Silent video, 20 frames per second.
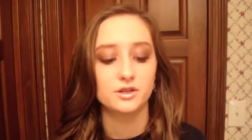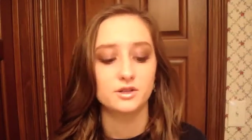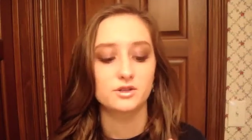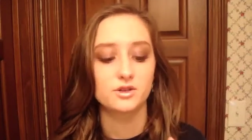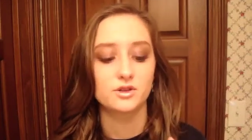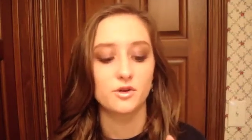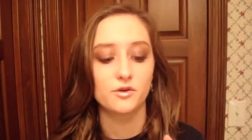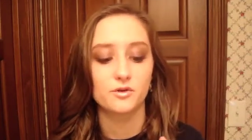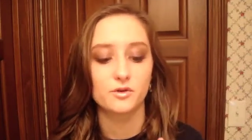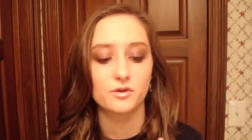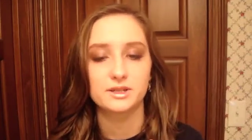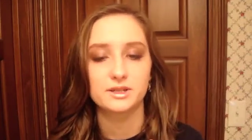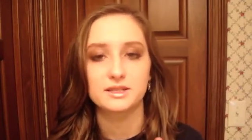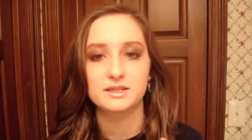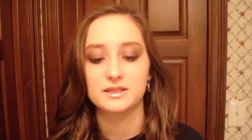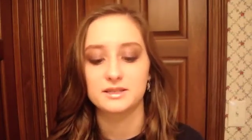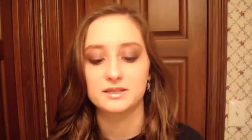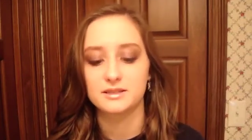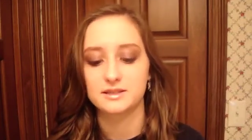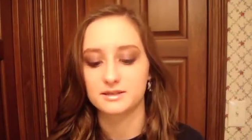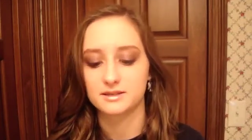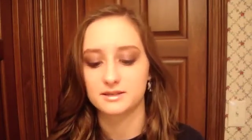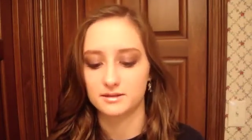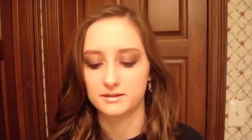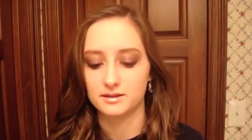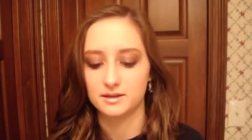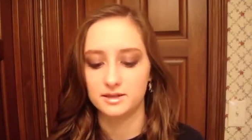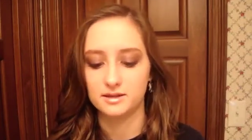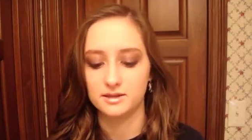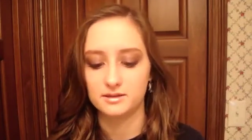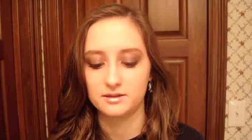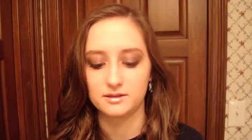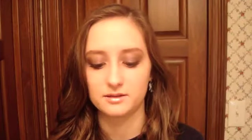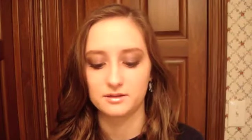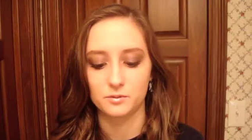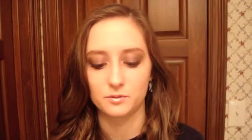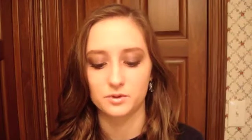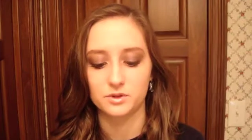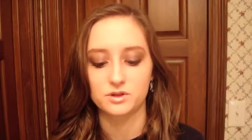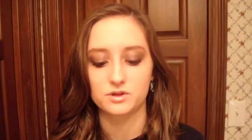So for instance,
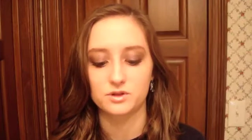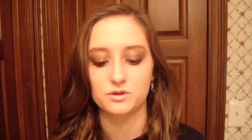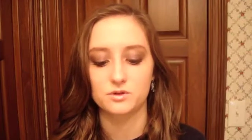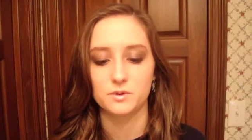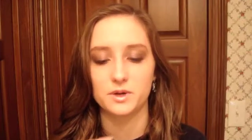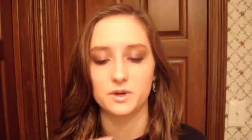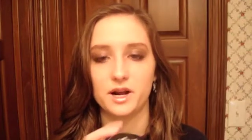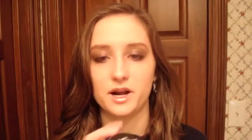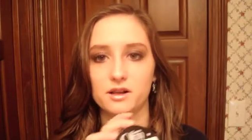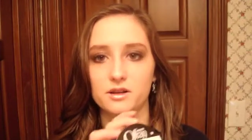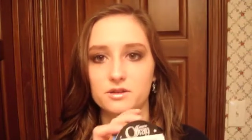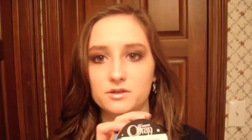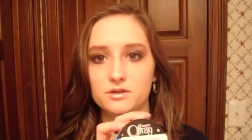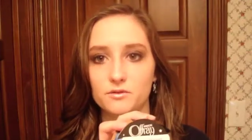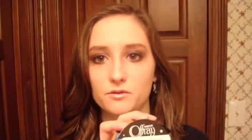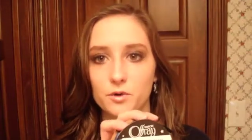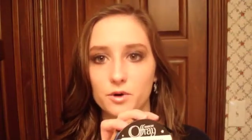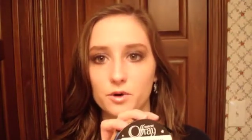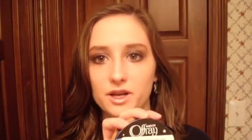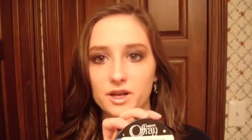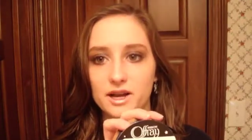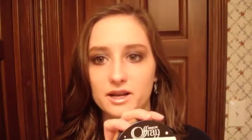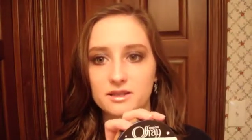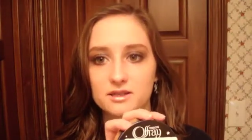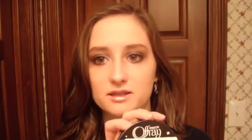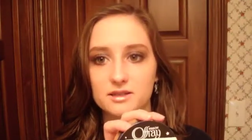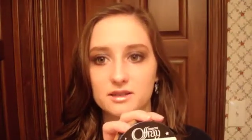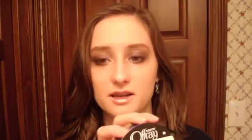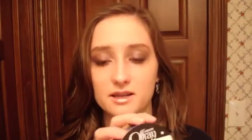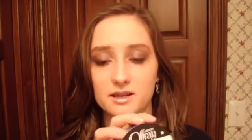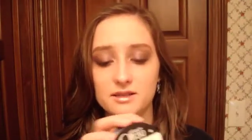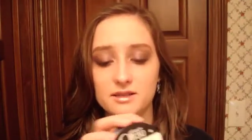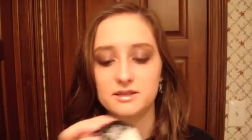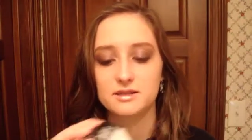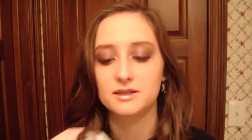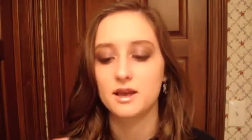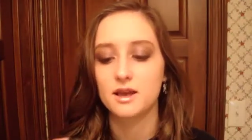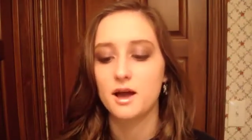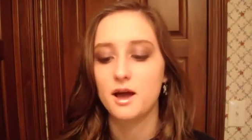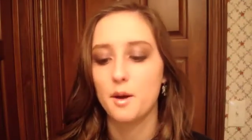this was
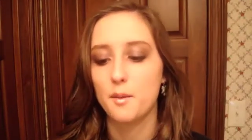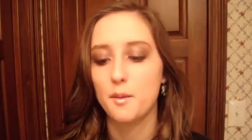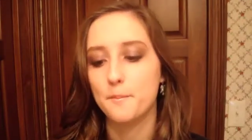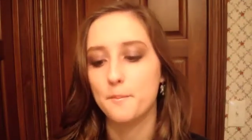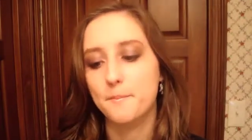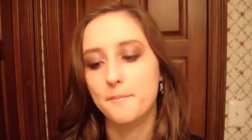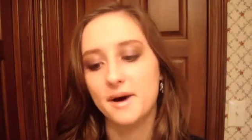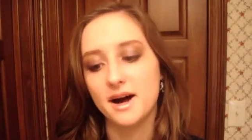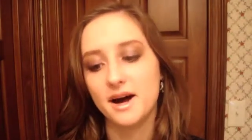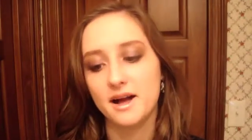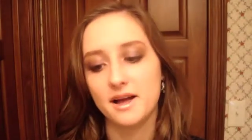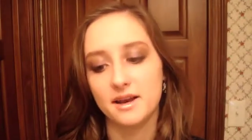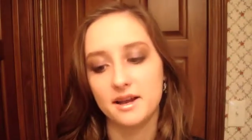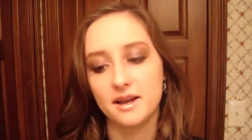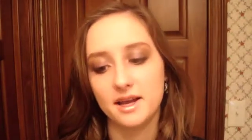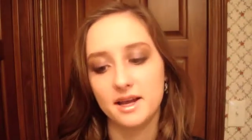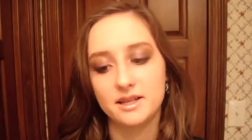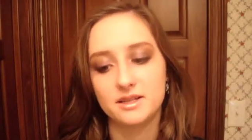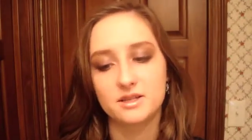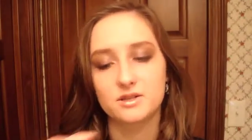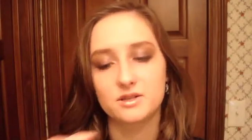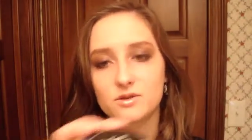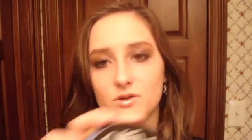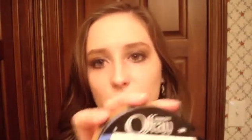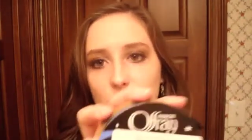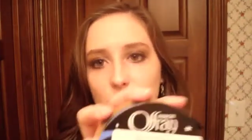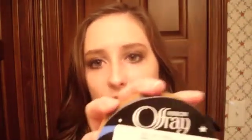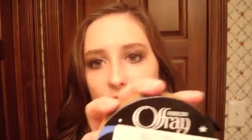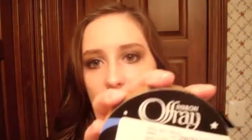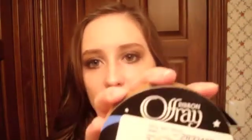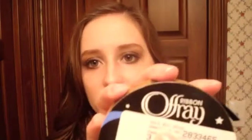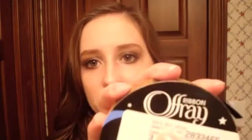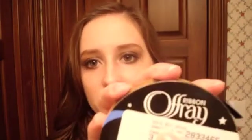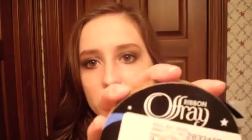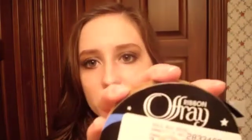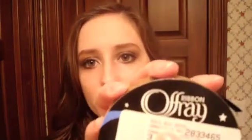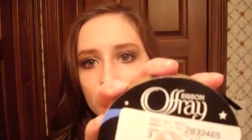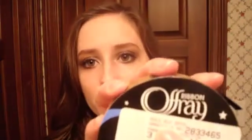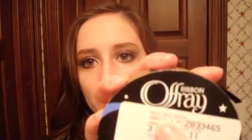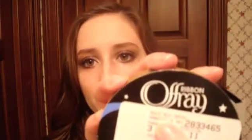$3.49, but it's sold by the
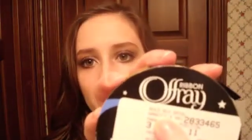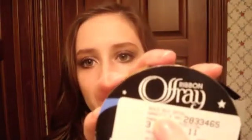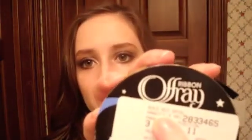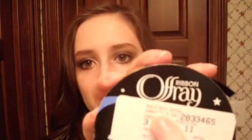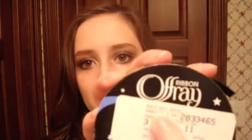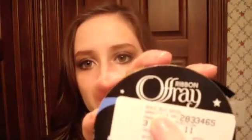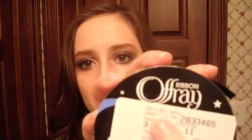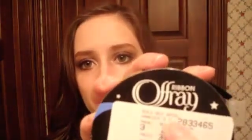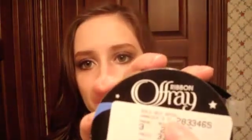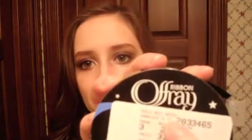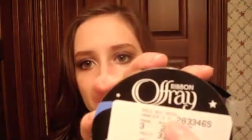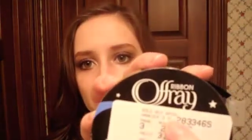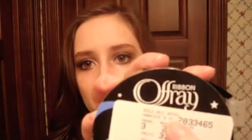spool.